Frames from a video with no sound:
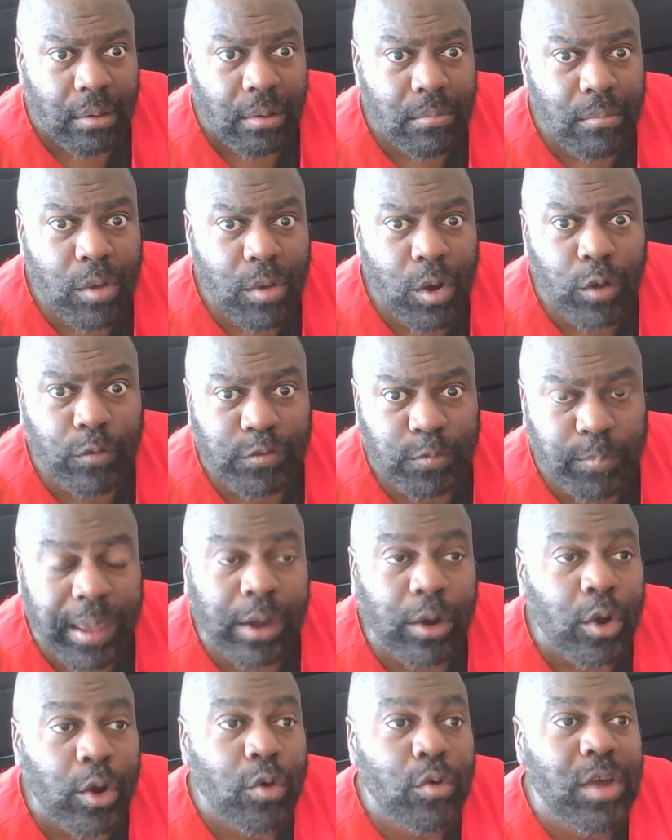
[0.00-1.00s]

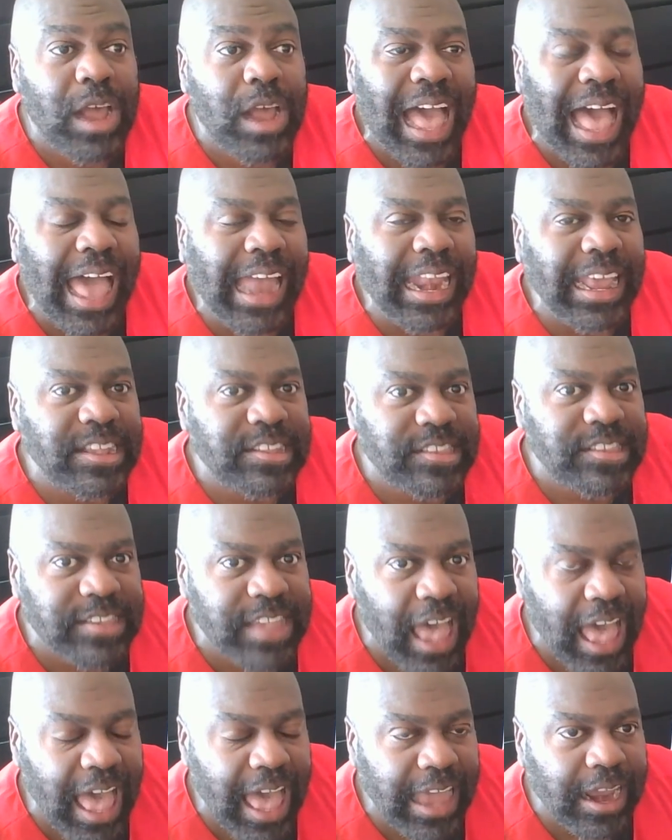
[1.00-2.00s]
who got
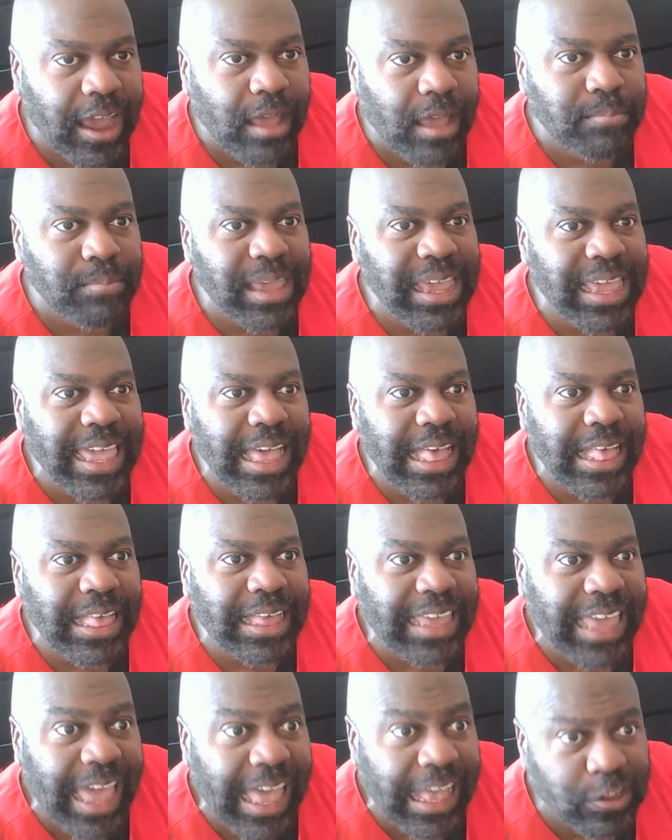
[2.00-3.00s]
inside on Mikhail
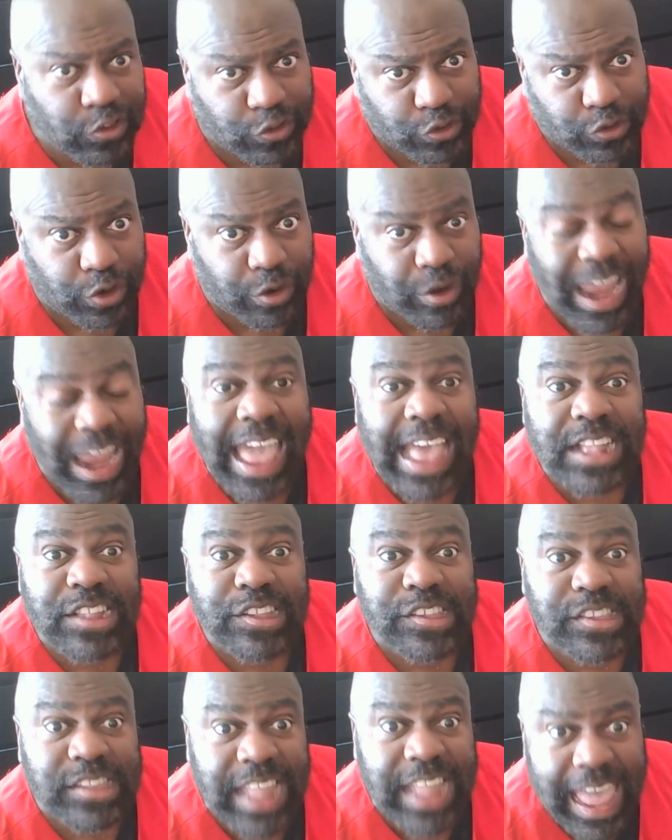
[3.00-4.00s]
Kessler and
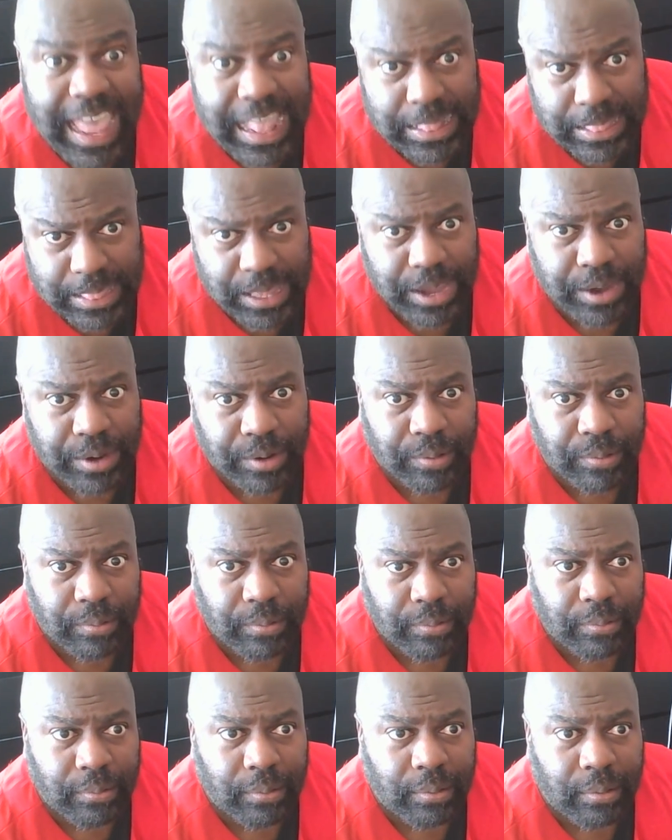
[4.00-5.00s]
stayed there,
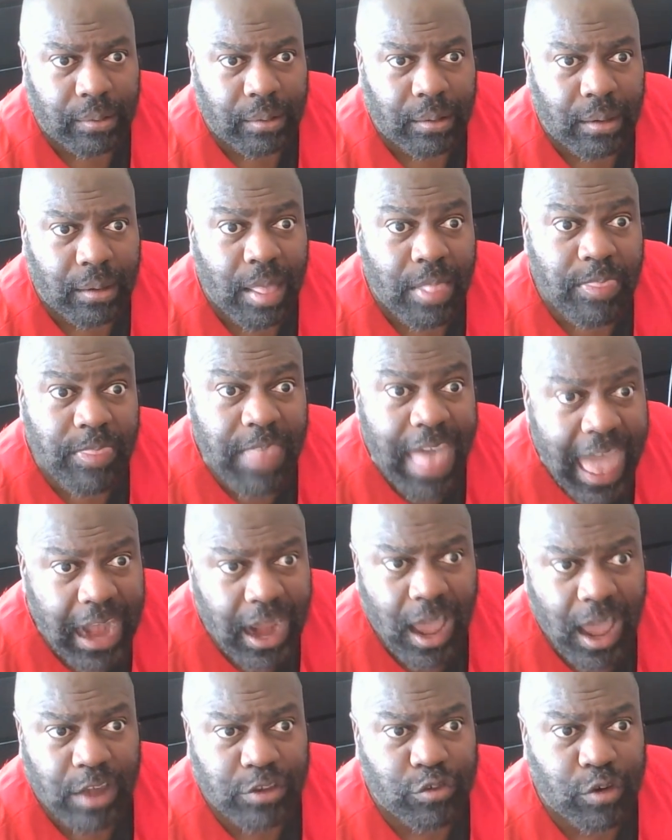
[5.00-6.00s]
That
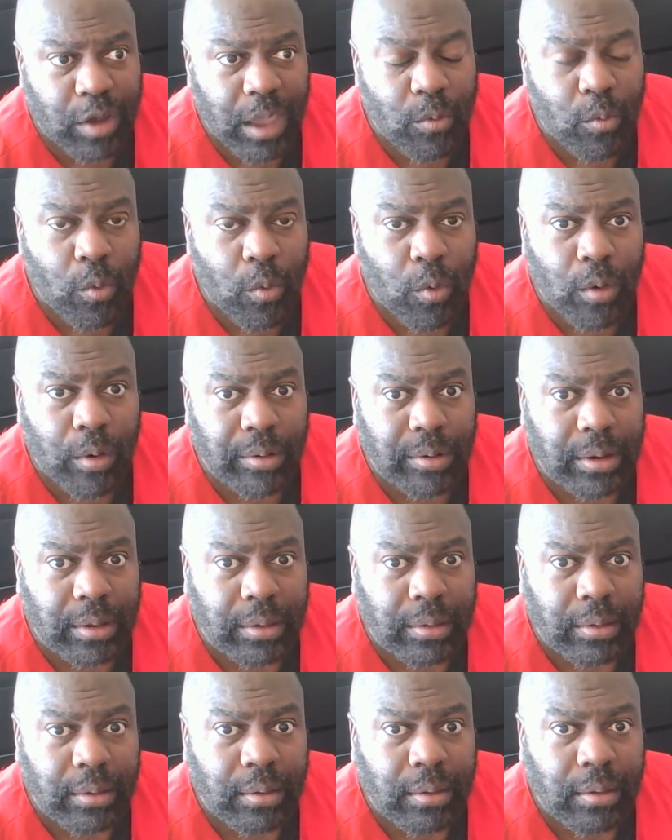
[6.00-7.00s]
Andre Ward,
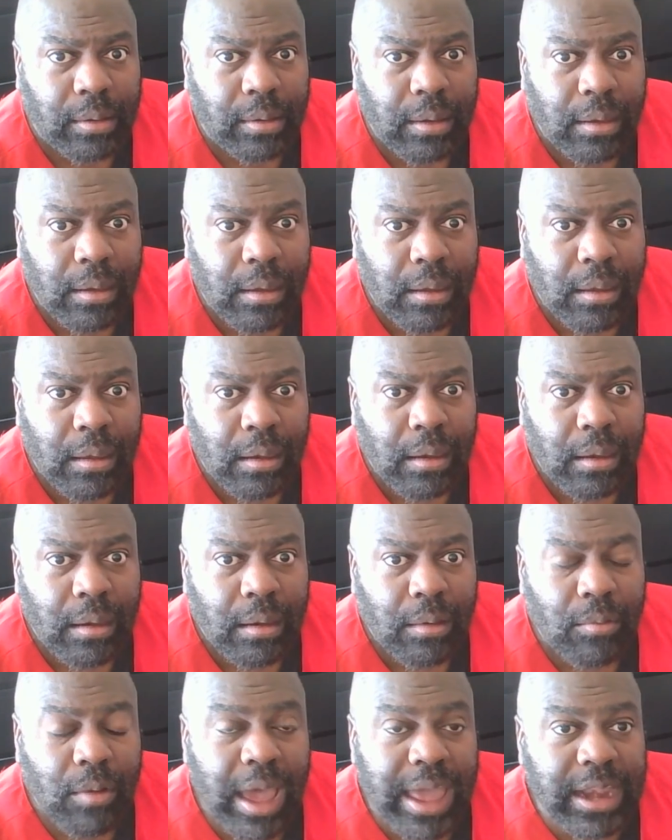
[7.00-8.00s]

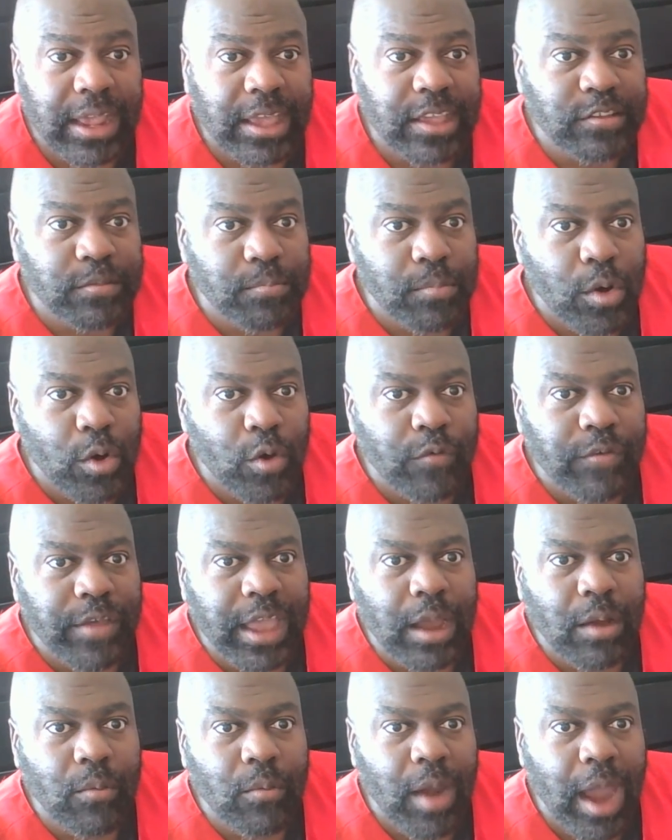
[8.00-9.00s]
right, is
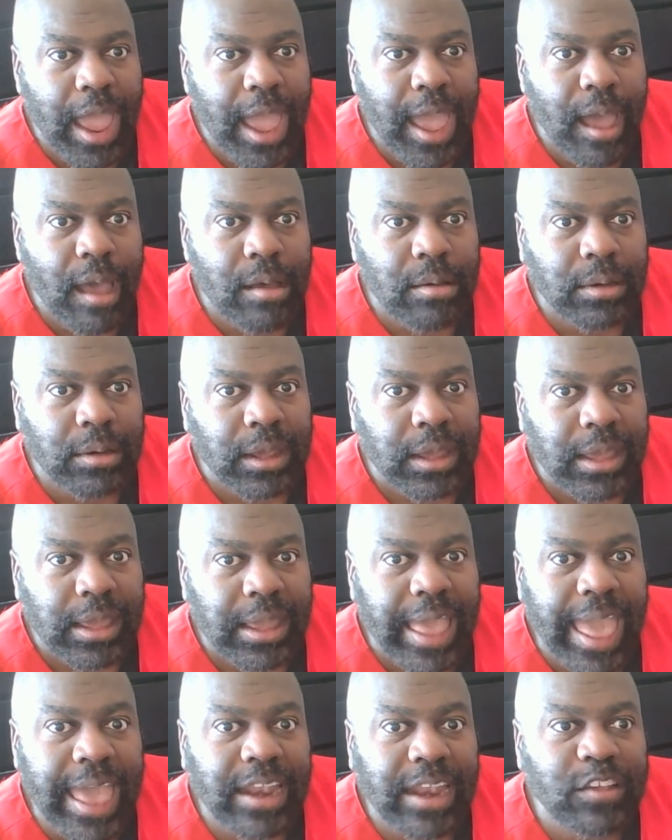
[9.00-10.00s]
moving around
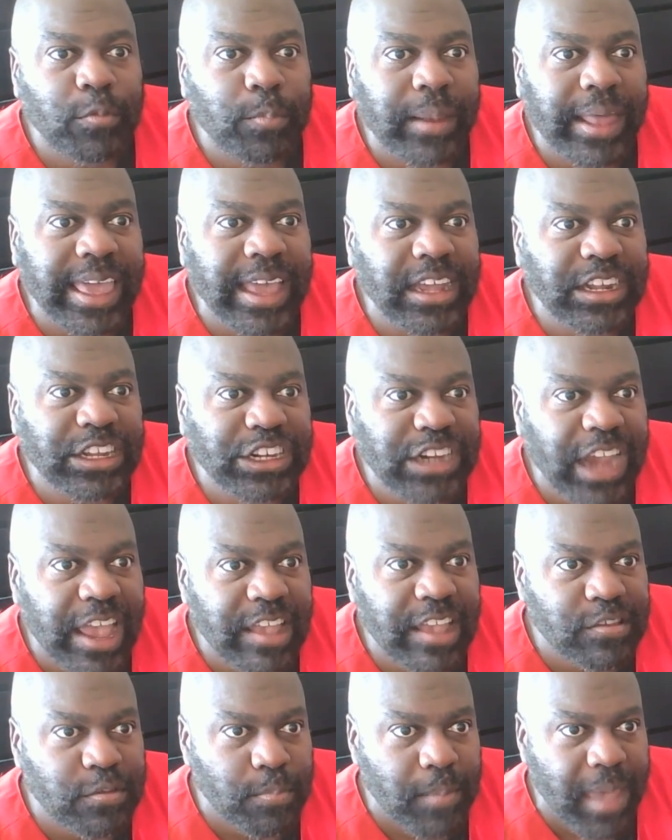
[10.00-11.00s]
and is playing a
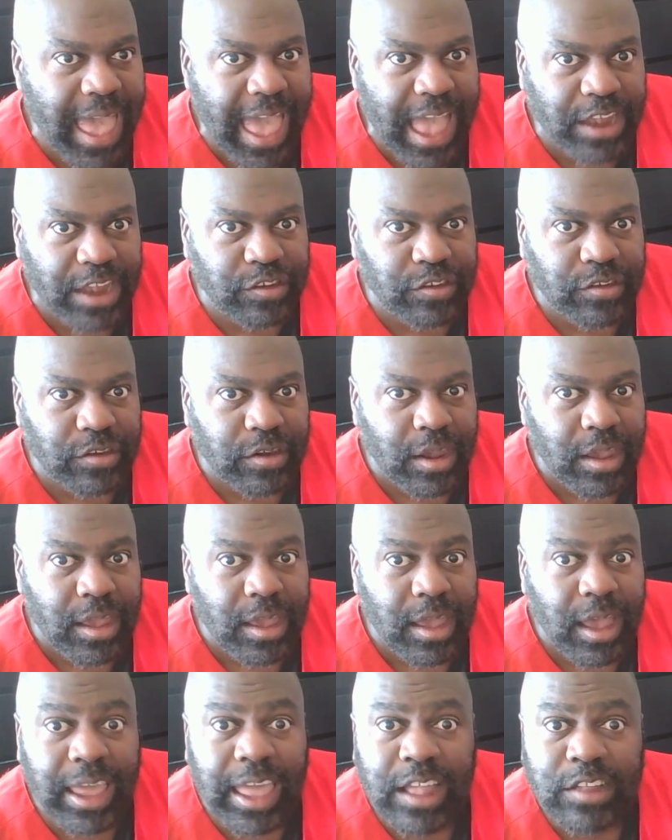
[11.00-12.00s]
chess match
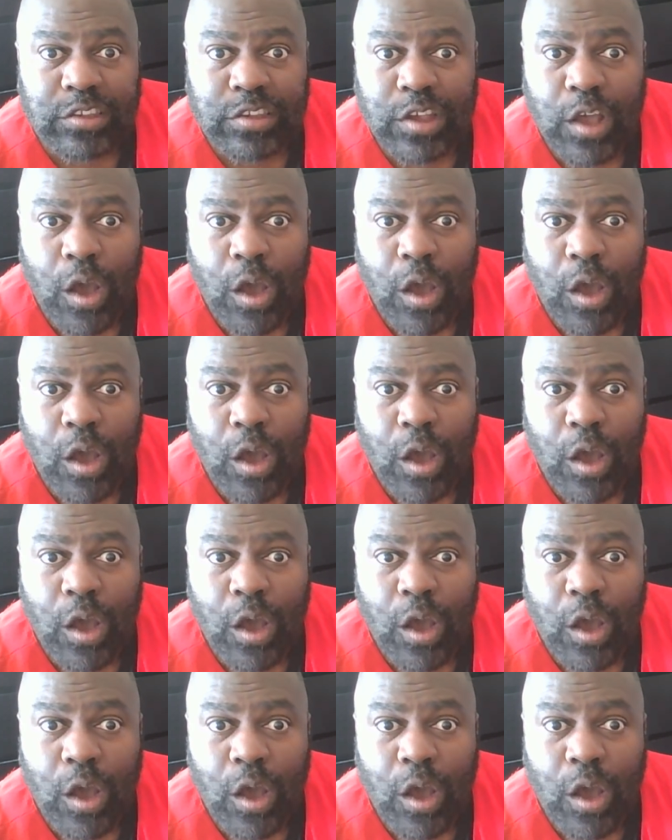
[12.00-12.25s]
against